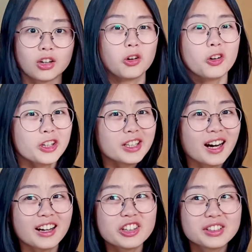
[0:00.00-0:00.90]
Or
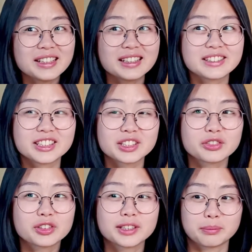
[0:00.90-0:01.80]
are you in it just
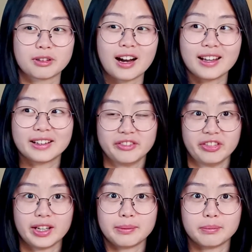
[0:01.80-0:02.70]
for the pride and
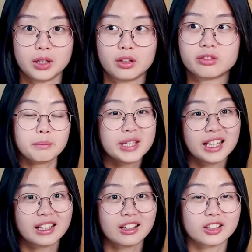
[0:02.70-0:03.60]
fame of
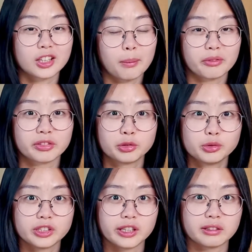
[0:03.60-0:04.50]
being on top of the
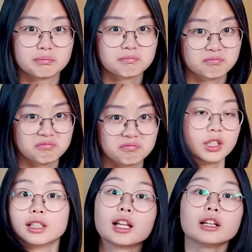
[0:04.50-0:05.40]
food chain?
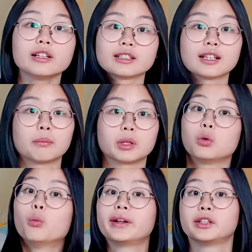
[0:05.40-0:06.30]
Another example,
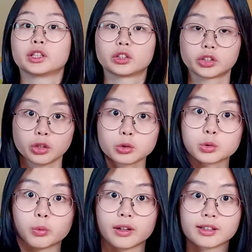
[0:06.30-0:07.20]
when you don't
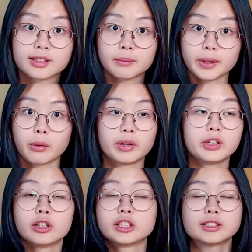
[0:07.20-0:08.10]
want something, when
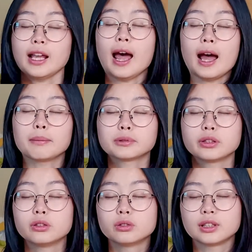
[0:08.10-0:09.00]
you're just
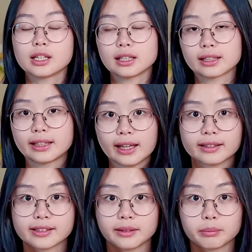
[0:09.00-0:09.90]
absolutely
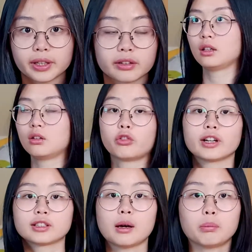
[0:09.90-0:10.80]
against something. For
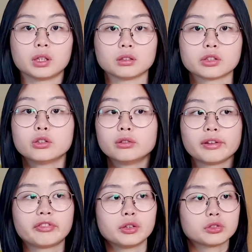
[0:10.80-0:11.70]
example, you
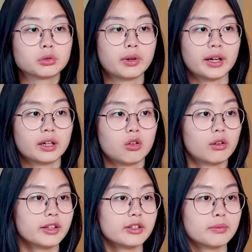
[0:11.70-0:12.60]
refuse to wear
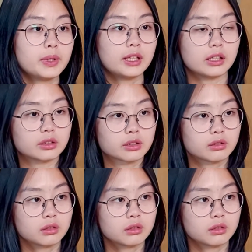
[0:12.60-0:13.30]
orange beanies.